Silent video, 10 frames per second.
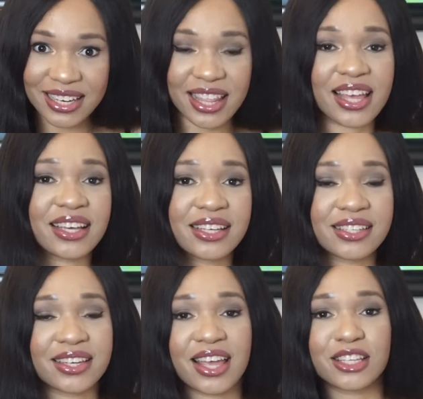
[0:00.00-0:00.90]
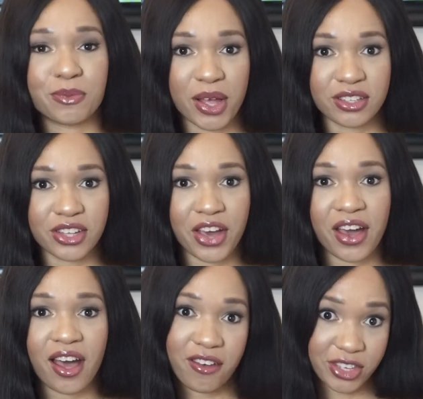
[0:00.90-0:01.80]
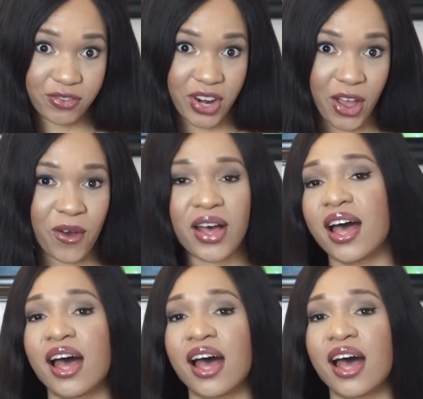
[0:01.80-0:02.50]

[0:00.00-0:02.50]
to thank today's sponsor of this video,